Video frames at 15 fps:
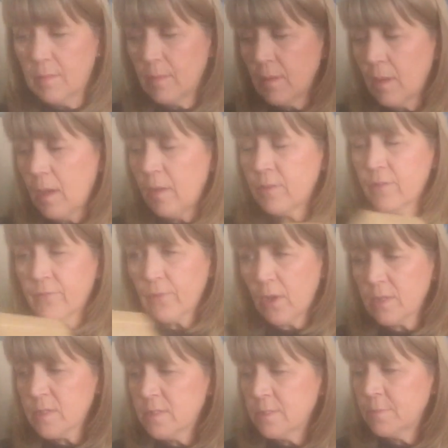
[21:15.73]
the
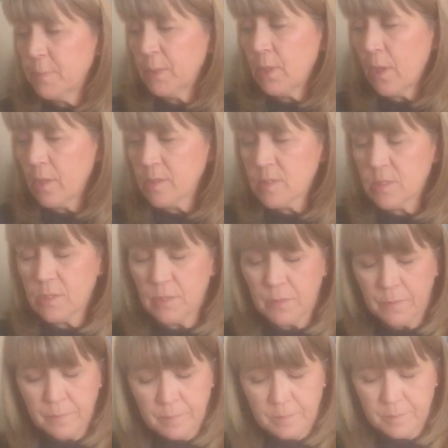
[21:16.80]
floss belongs to.